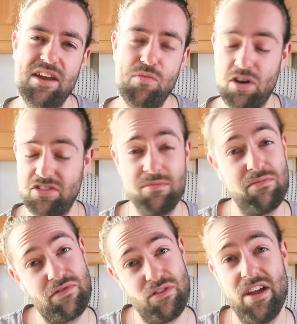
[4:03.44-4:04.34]
they watch
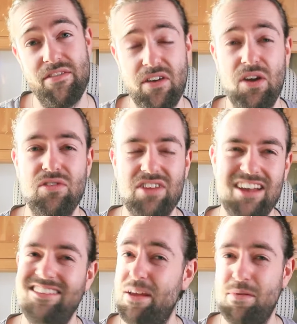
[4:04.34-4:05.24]
them through their phones.
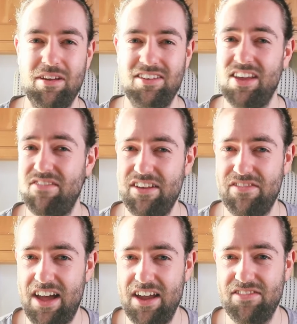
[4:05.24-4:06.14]
I'd say probably
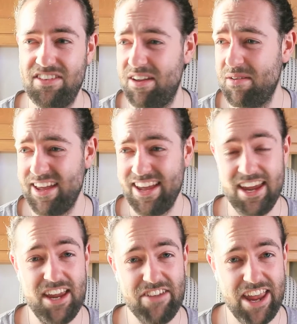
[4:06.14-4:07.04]
75 to
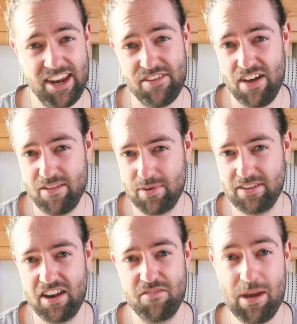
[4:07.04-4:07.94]
even
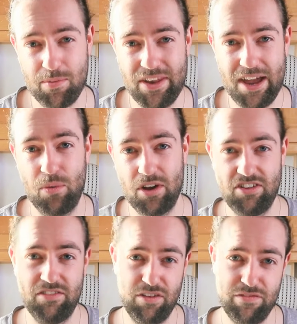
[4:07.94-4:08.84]
85% of people now
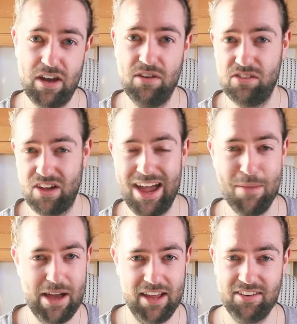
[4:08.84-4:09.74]
watch it through phones or
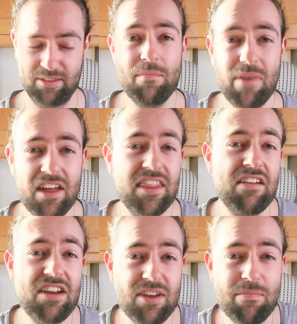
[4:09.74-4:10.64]
iPads. But
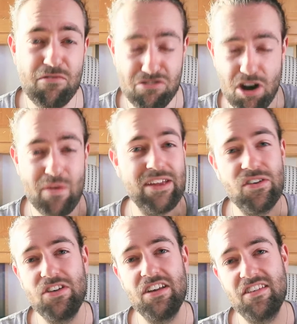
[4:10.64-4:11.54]
there is a growing
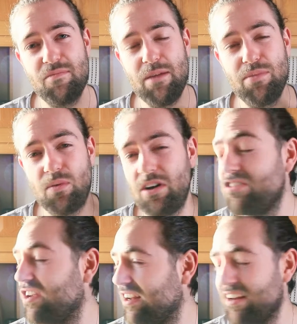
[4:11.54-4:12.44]
audience of people
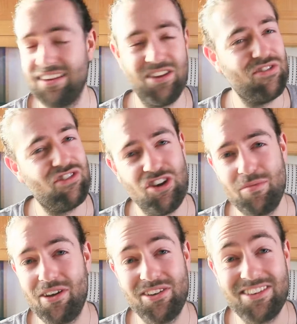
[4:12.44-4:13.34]
watching
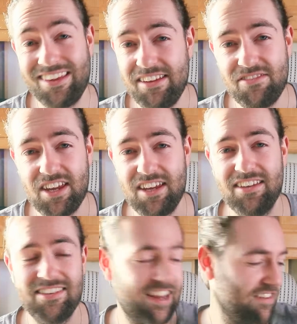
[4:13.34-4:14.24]
YouTube on
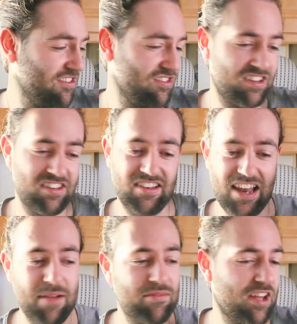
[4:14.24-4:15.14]
TVs, televisions,
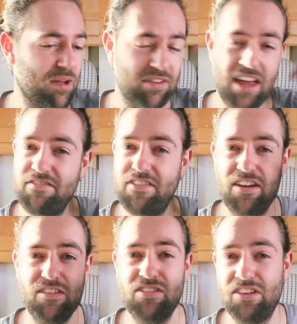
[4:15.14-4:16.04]
laptops,
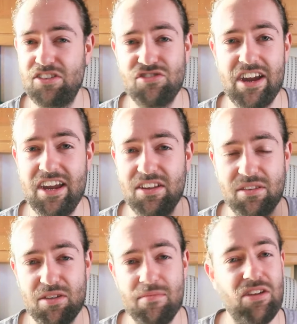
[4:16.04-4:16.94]
headphones, on the train,
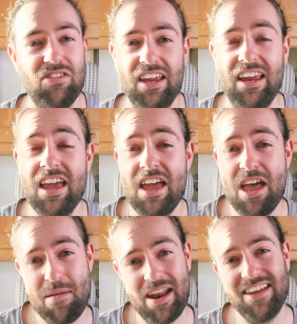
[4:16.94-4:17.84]
on commuting,
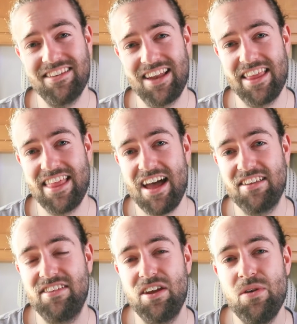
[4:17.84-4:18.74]
places like
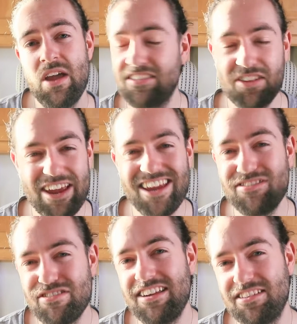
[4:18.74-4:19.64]
that. So it
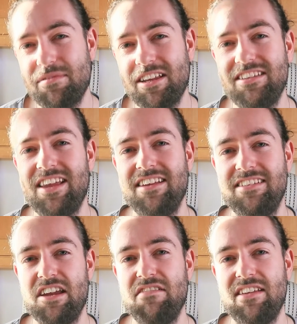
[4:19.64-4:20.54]
is really something to take
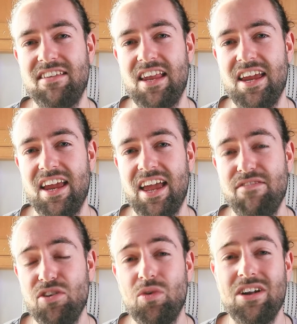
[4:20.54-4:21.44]
seriously
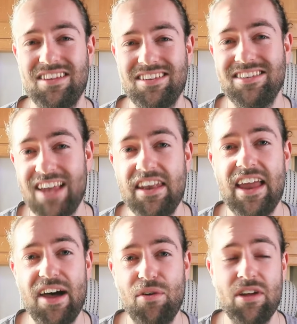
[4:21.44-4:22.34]
if you're wanting to
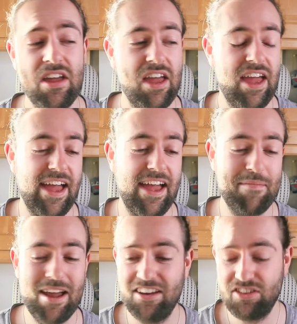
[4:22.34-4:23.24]
stand out.
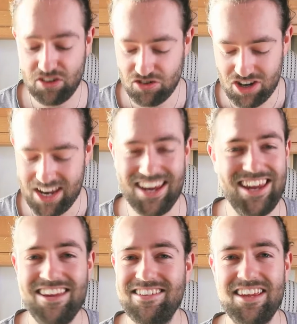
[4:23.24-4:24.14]
And it's such an
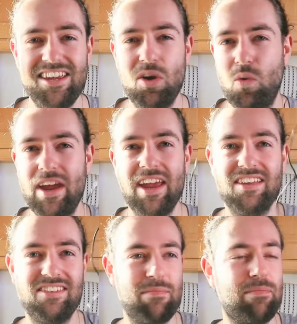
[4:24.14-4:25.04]
easy,
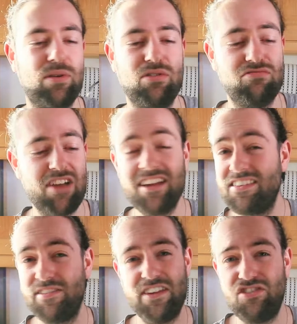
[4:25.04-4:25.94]
quick, simple,
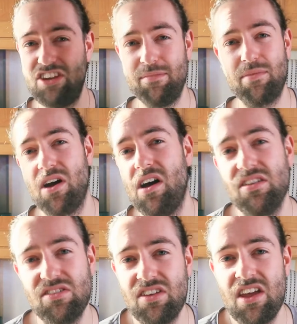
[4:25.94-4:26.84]
relatively cheap
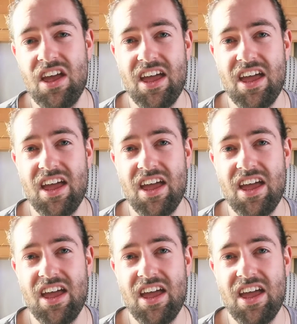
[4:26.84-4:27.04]
cost